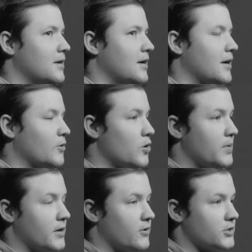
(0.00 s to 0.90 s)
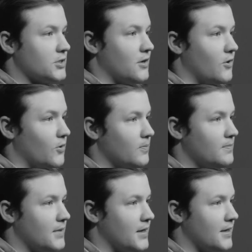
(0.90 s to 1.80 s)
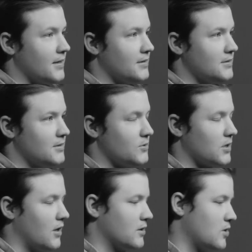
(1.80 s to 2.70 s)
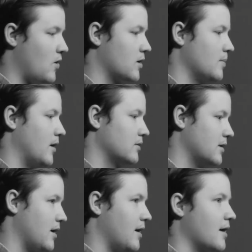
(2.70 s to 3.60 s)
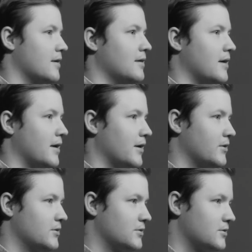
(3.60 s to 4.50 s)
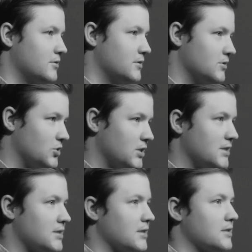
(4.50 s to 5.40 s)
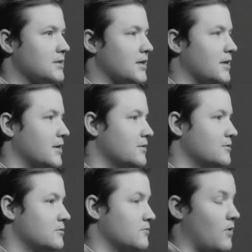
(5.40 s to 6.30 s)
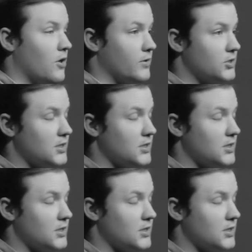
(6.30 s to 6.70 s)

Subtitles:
I grew up in a Christian home, and there was a lot of talk about God and Jesus and following